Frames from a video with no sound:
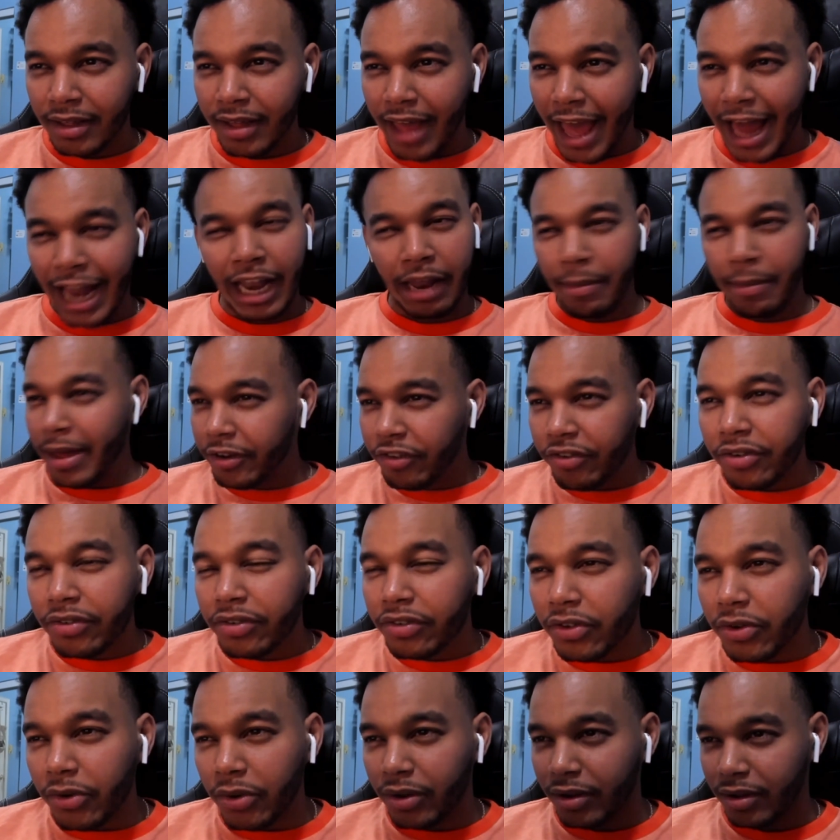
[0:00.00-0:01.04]
elementary
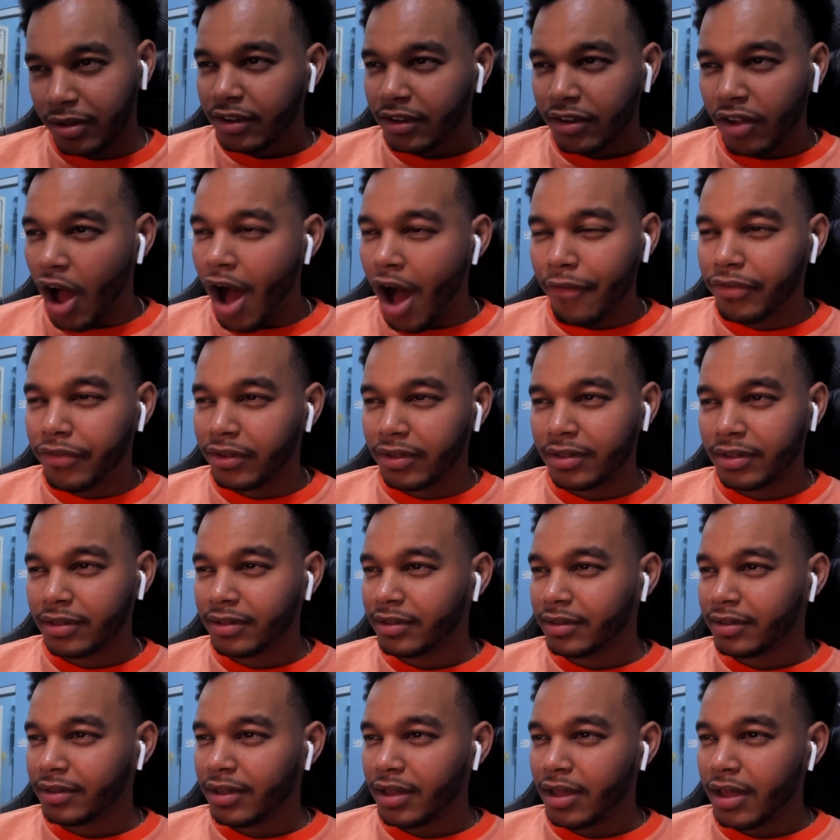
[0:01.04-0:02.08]
school. It's awful.
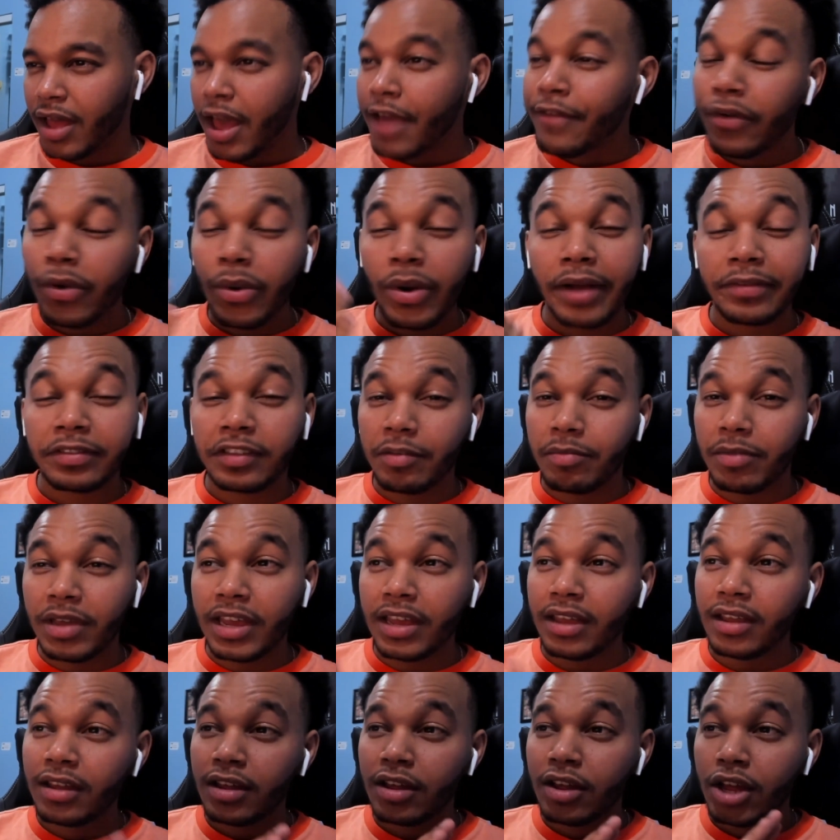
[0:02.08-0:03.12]
If it were up to
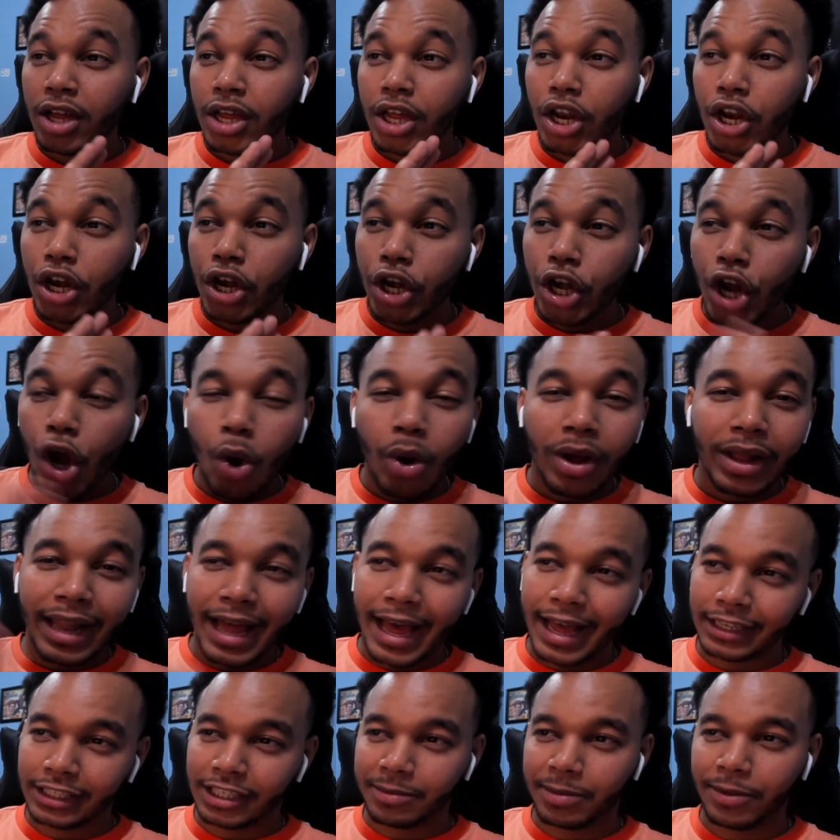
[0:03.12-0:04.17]
me, no
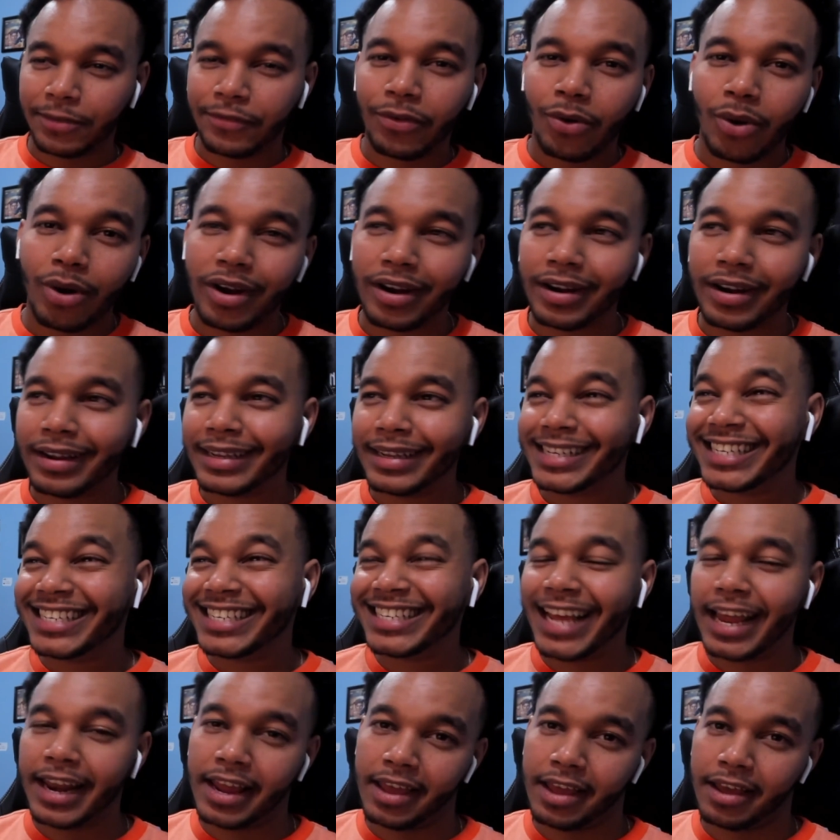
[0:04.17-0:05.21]
classes before
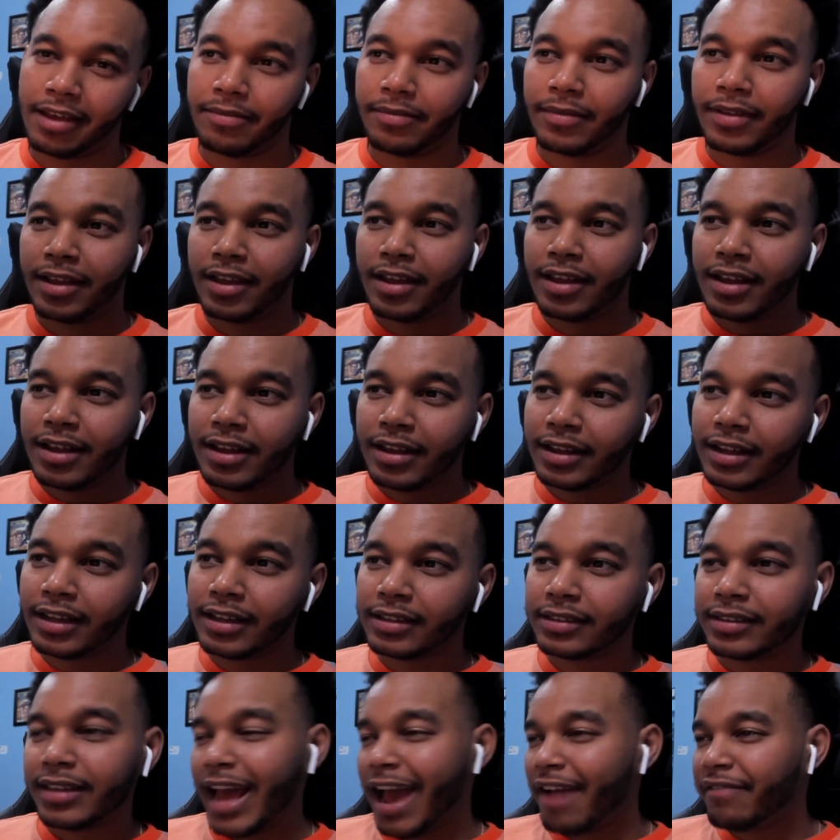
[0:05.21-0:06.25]
10 a.m.
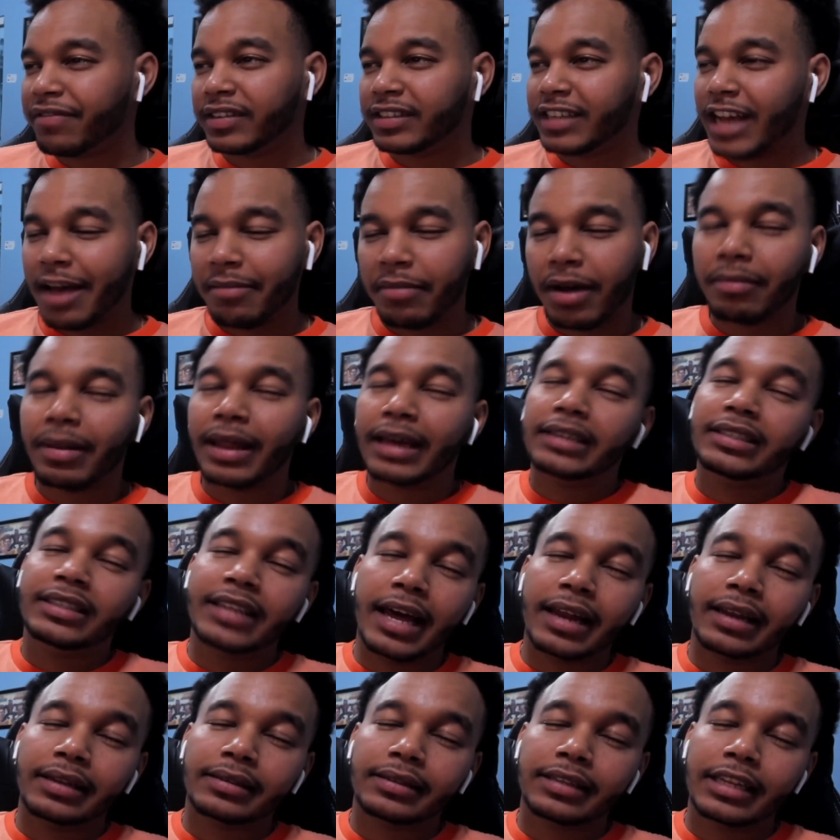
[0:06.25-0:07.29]
Because half the time I'm like
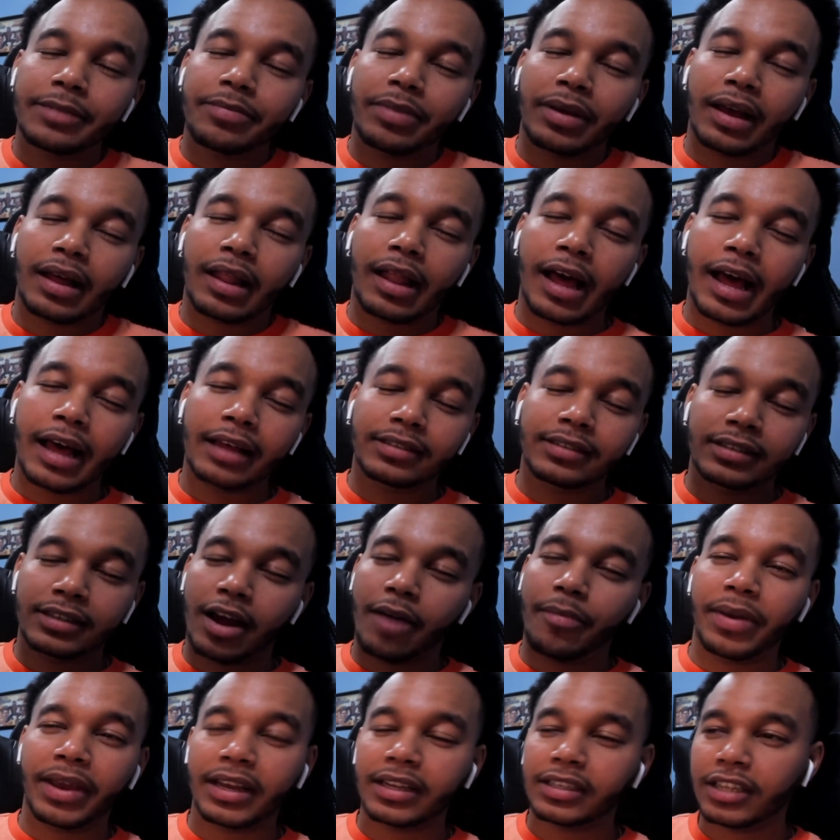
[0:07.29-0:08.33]
dead asleep in class,
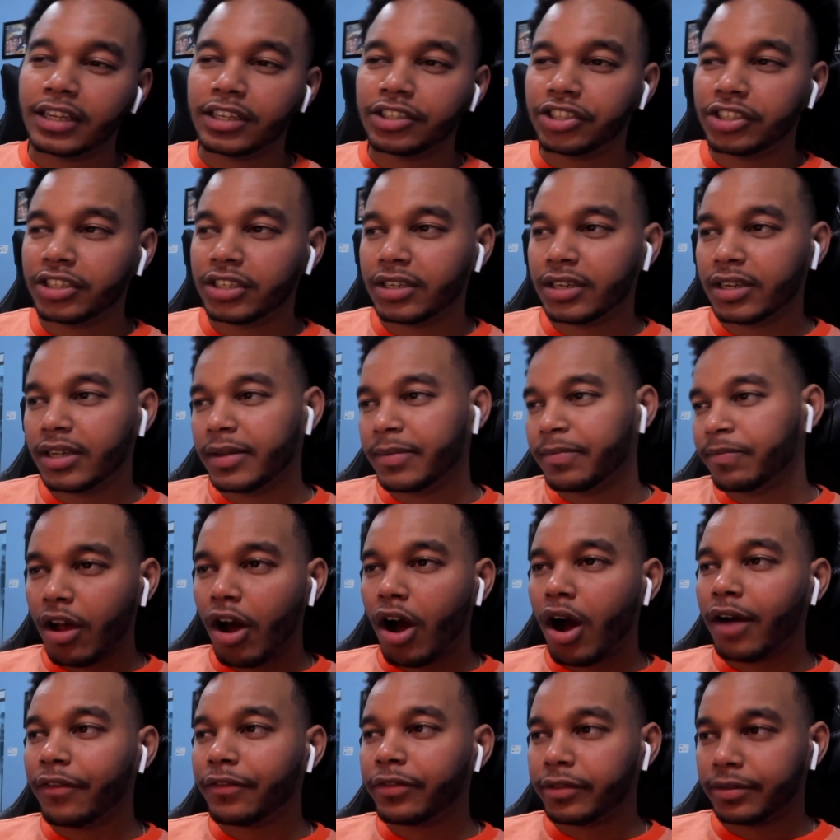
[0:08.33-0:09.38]
not paying attention.
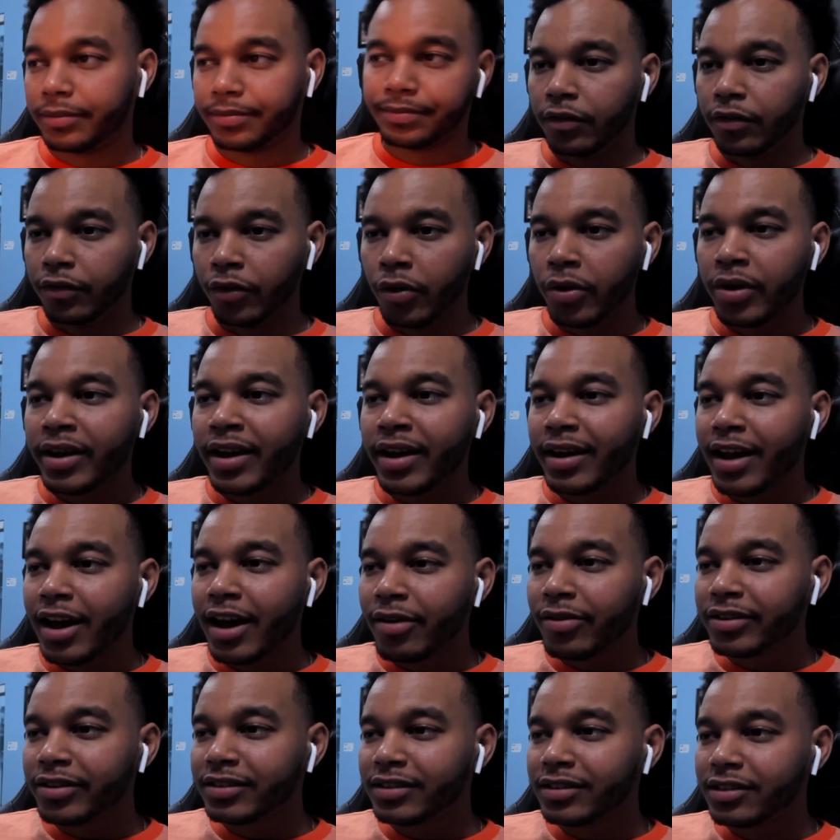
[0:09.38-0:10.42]
Awful. 48
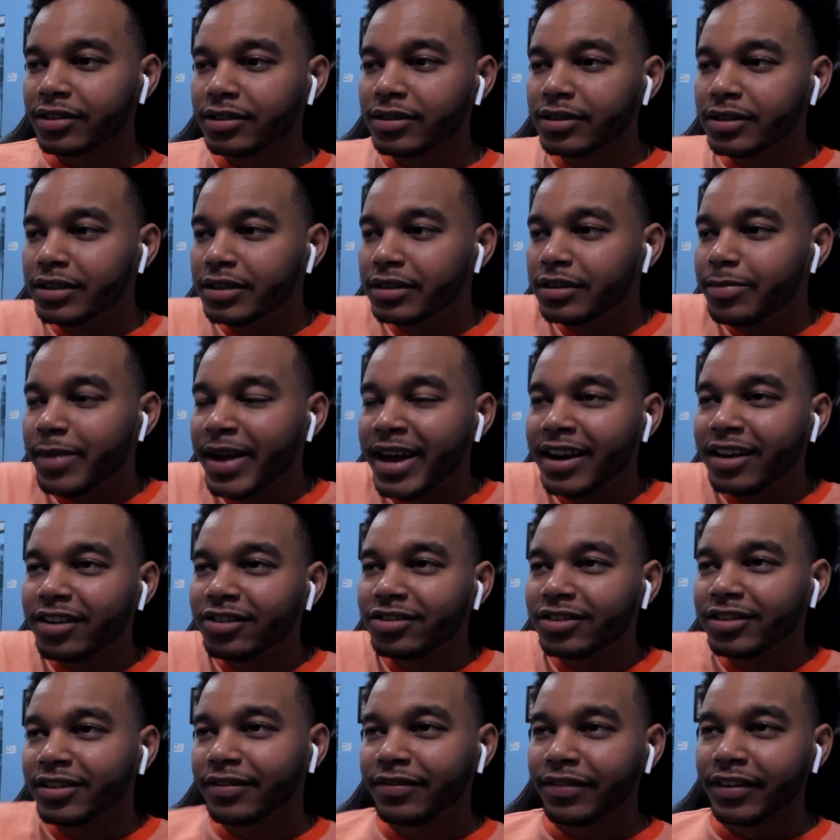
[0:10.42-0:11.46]
hours until the
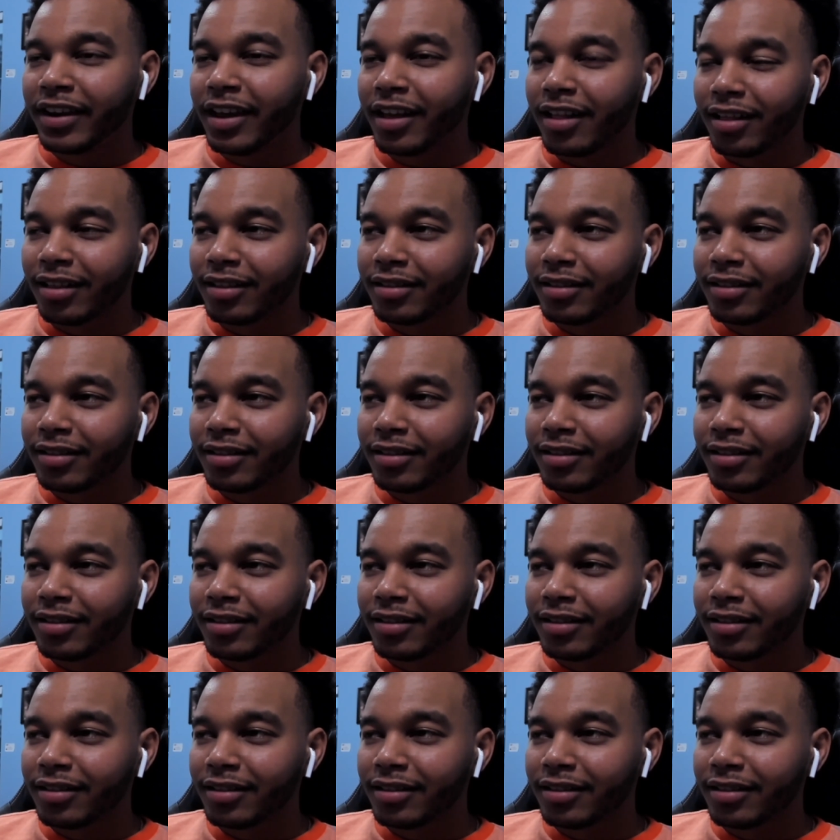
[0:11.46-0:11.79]
Spanish finale.